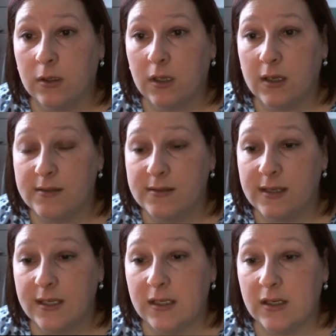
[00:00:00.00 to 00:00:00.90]
As I
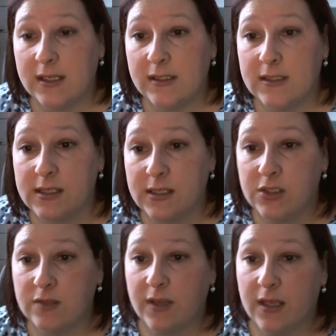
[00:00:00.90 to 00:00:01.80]
say, I had the
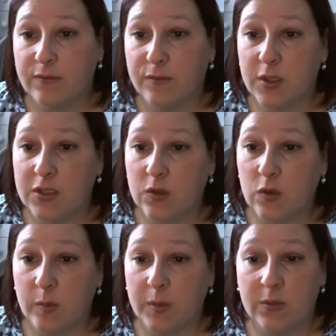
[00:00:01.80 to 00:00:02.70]
intention of getting it for my
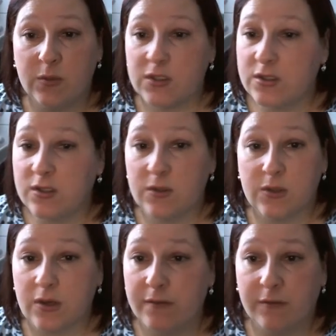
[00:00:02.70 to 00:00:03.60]
dog, but it was just too
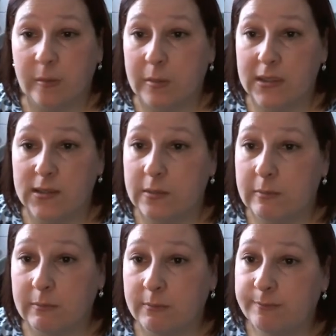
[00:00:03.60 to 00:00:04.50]
tight for him, bless him.
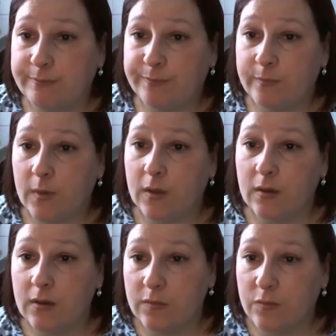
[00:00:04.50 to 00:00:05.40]

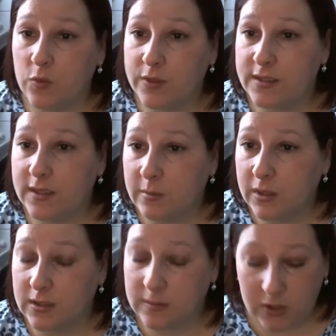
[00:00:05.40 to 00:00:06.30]
It's 40
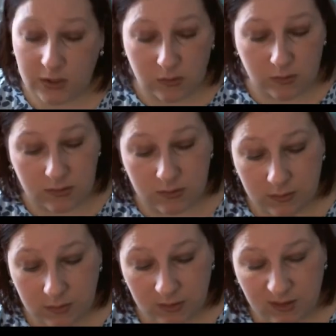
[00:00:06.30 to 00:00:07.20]
centimetres, my dog's
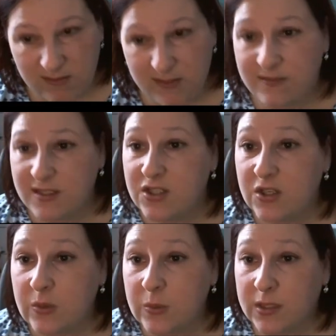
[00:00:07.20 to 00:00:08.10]

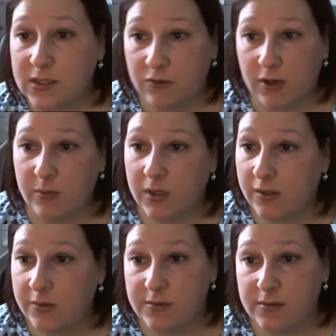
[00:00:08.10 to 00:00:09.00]
52, he's grown
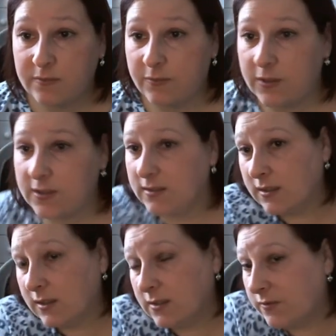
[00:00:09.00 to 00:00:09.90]
loads
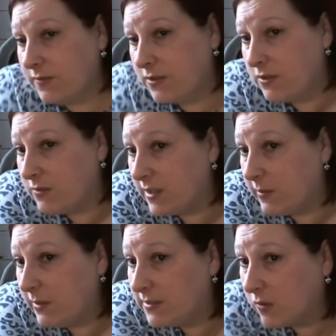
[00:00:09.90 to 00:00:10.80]
recently, he's 52
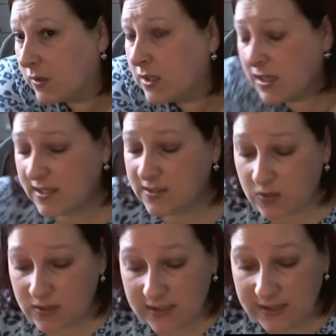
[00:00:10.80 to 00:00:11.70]
centimetres long. He's
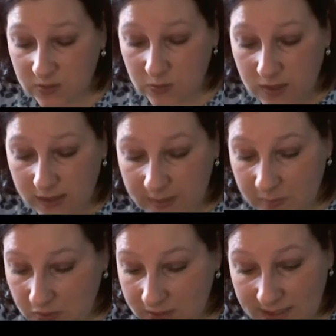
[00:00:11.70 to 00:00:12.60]
got a little tiny
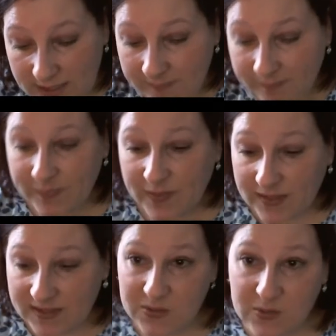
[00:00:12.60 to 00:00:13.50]
body,
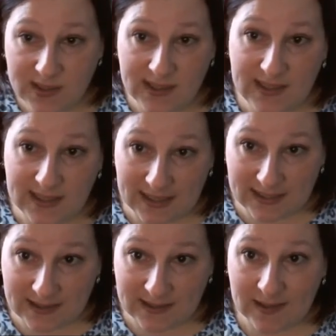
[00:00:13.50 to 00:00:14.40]
little skinny
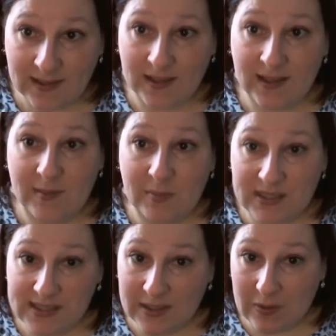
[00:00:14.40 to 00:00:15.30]
legs, but
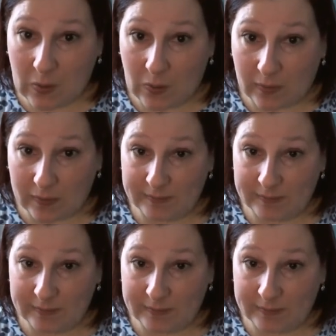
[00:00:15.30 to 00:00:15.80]
he's long.